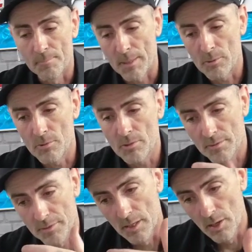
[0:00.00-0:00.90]
the
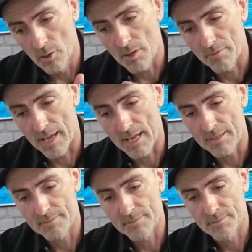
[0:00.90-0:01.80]
build, the look of
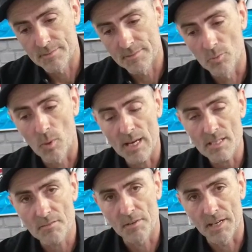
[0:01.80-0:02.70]
it, the
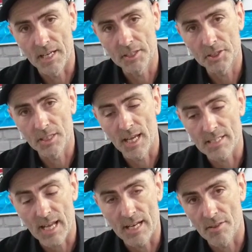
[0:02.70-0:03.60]
way it's finished.
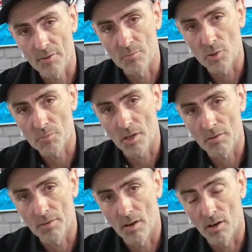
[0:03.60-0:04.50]
It's getting a thumbs up
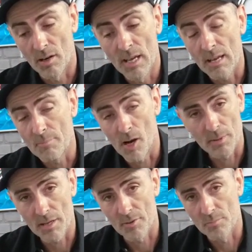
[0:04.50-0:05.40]
so far. It
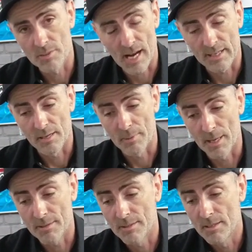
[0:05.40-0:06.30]
might be a thumbs down in
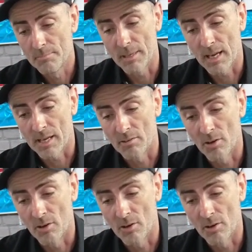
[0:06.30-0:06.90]
a bit